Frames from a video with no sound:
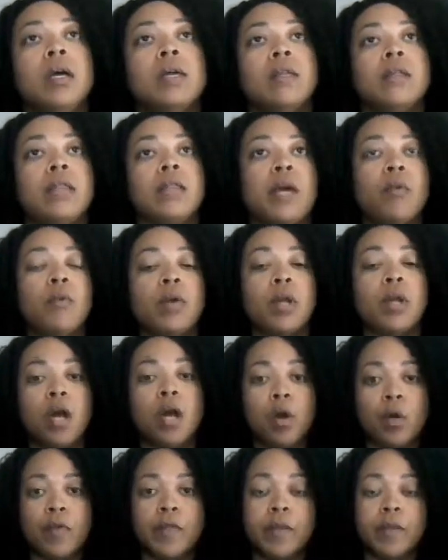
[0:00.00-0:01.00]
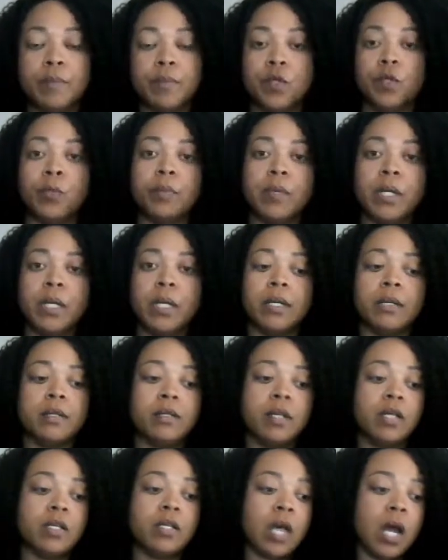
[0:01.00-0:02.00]
They want to hold them two men in
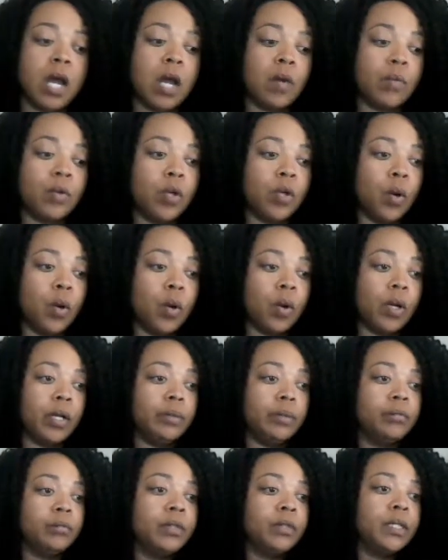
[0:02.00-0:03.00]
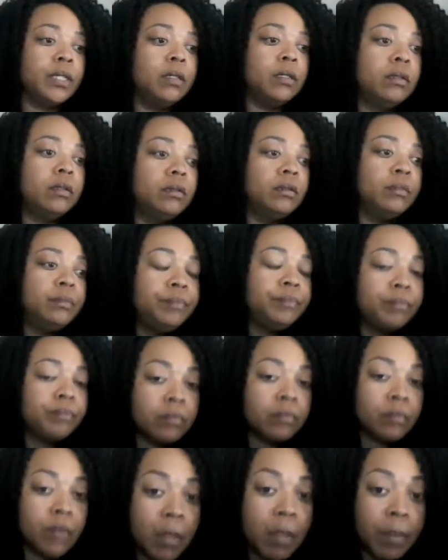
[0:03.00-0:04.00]
such high regard. Well,
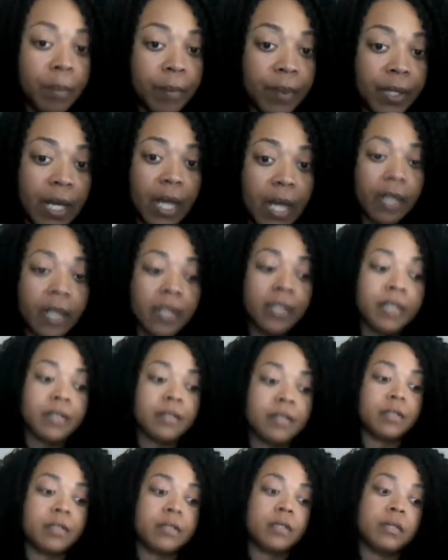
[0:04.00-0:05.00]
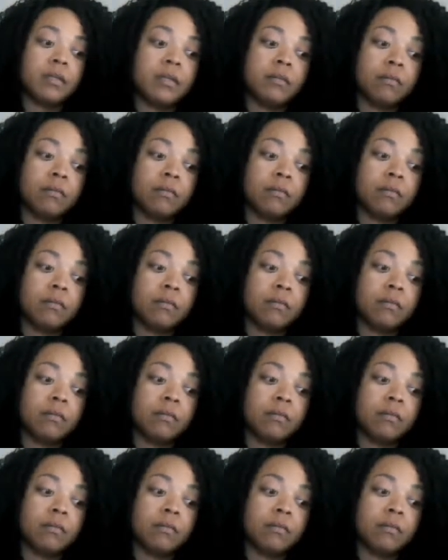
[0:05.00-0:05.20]
I'm going to be honest.